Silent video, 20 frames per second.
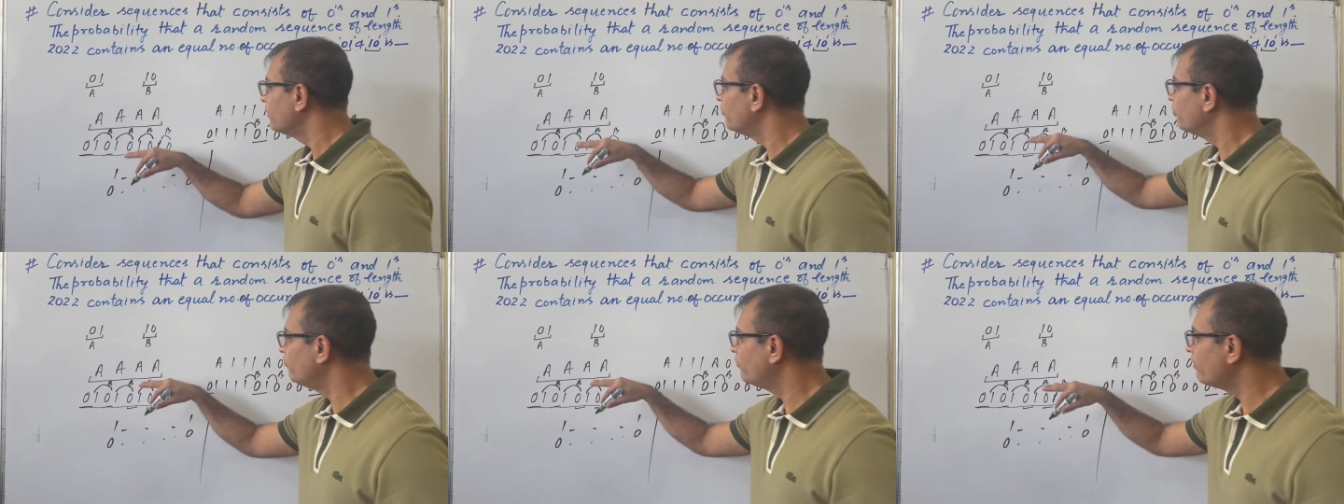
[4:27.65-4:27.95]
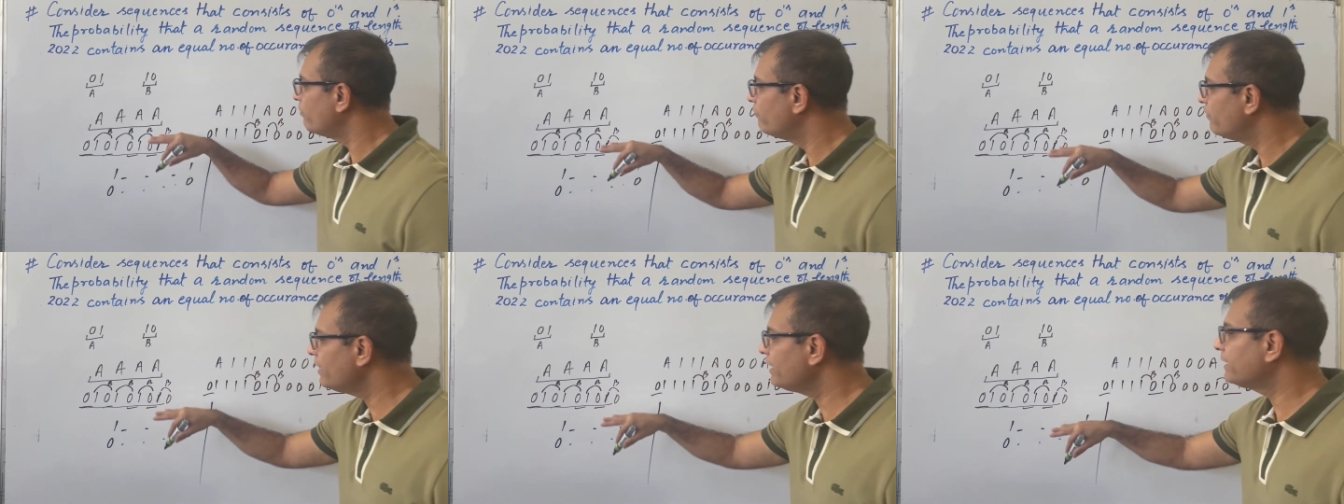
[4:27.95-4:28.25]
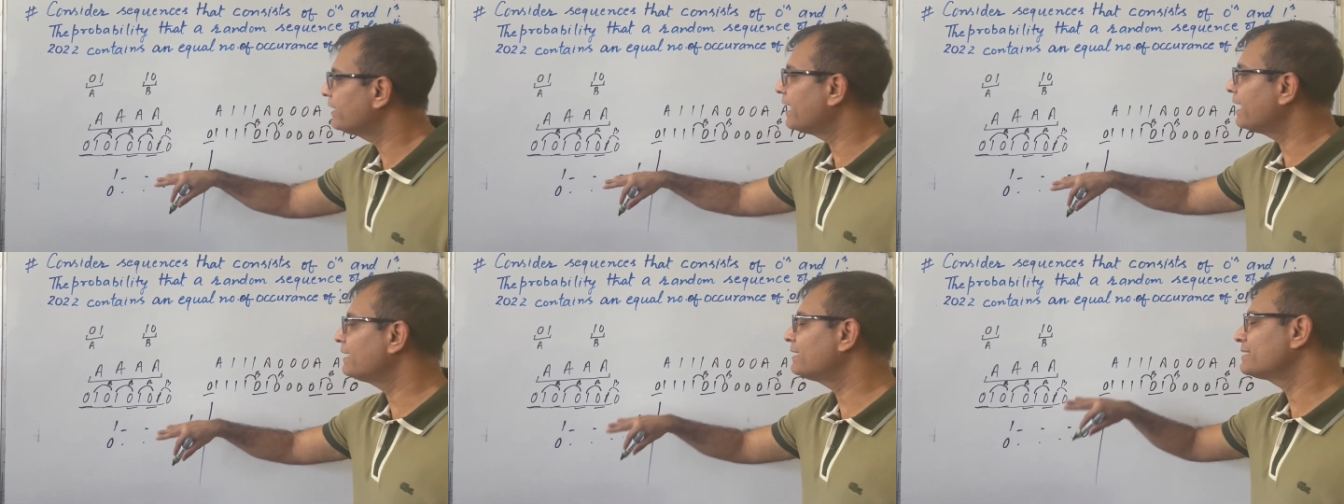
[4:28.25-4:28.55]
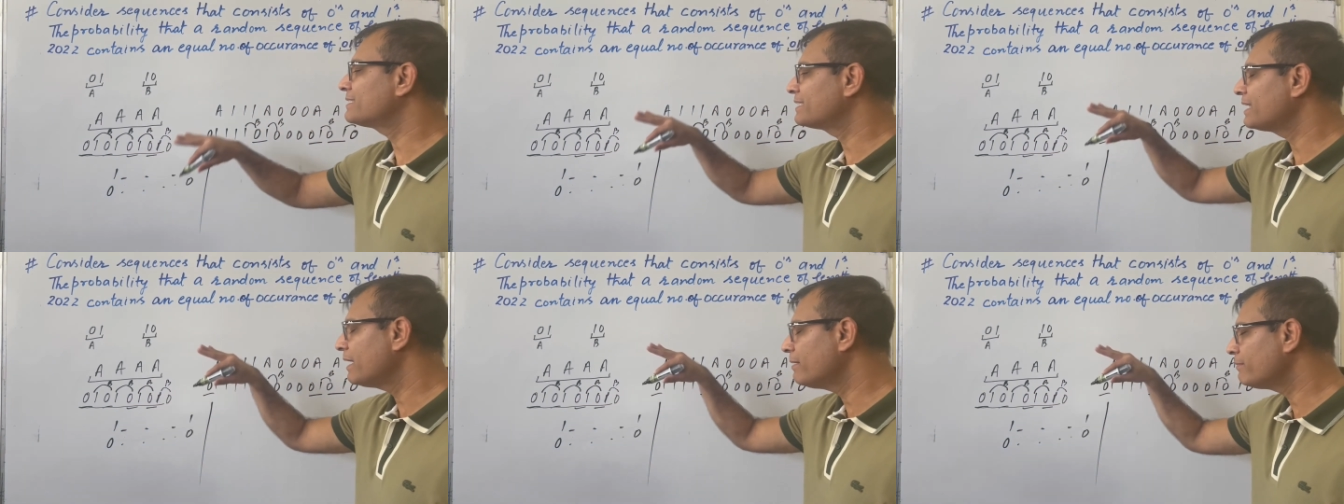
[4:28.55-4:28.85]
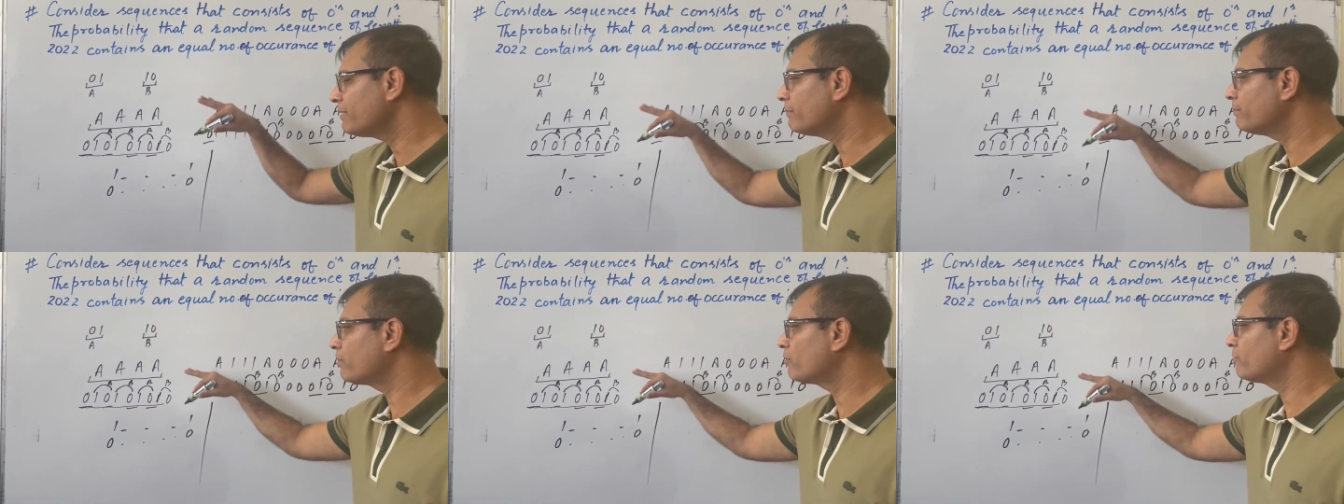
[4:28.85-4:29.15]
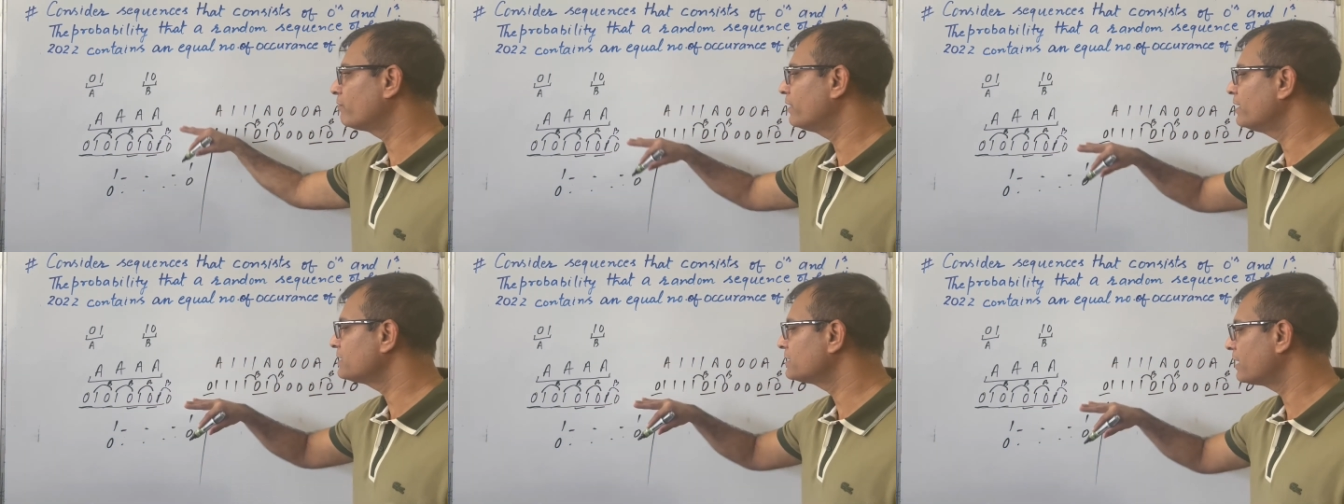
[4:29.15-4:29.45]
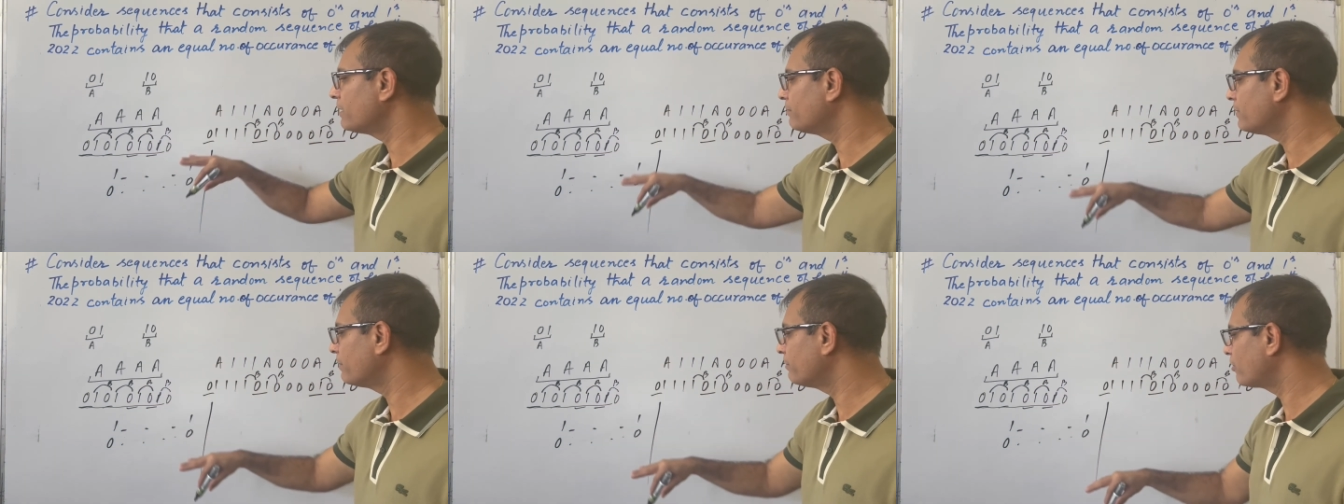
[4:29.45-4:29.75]
we will get same number of A,
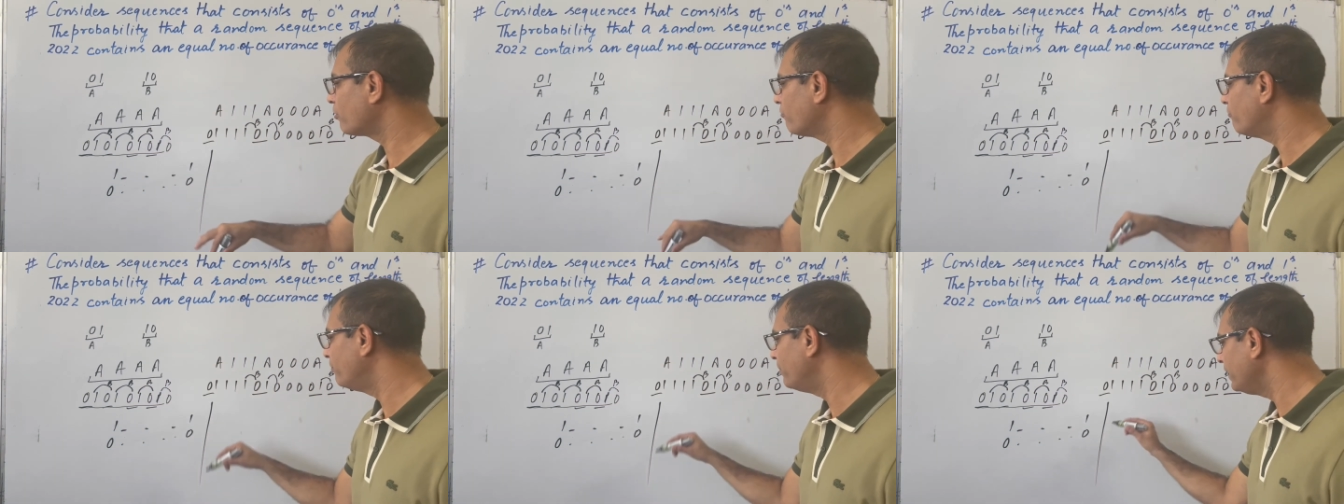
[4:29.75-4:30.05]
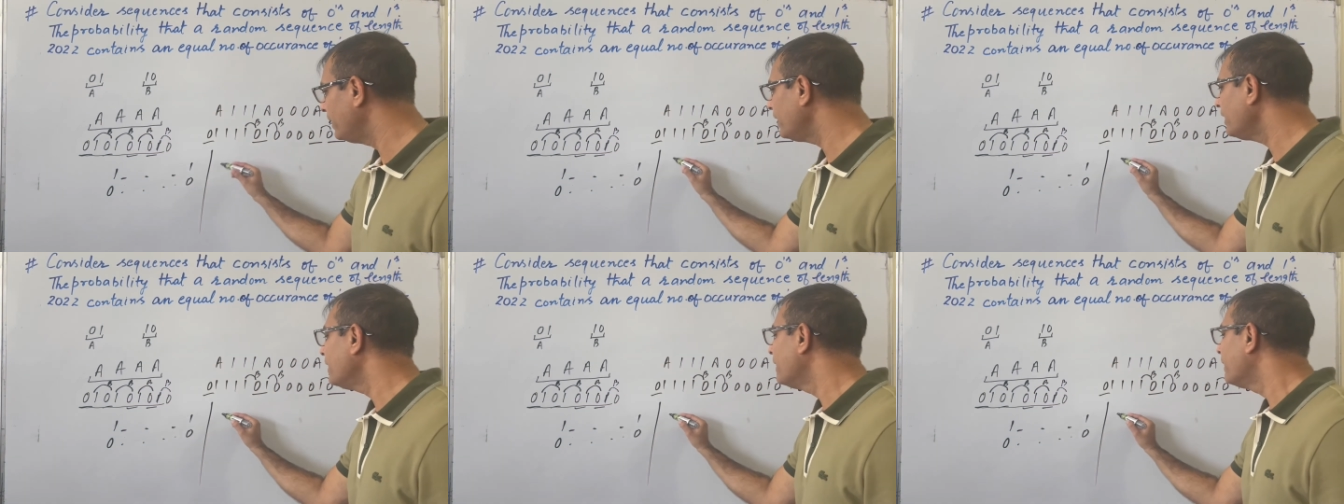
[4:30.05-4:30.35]
same number of B.